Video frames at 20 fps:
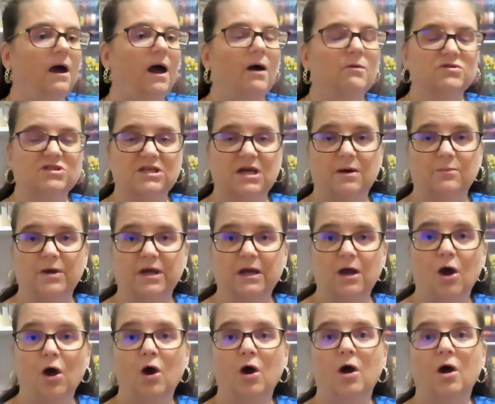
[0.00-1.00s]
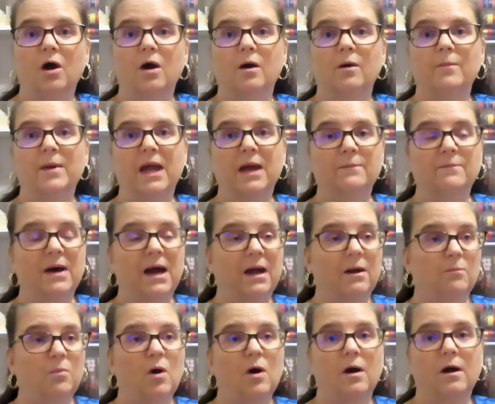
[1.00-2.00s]
I was coming home and my
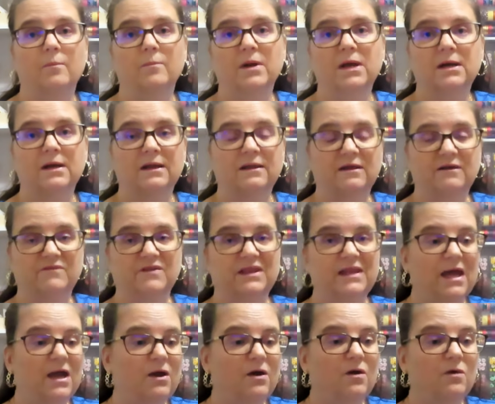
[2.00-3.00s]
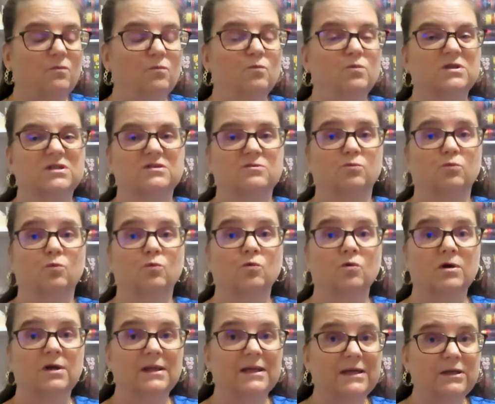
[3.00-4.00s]
apartment, I live alone, was
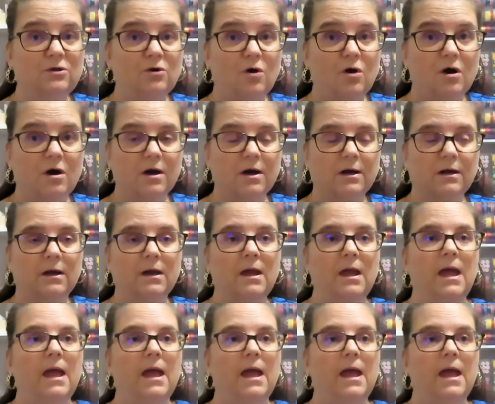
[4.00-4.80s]
really dark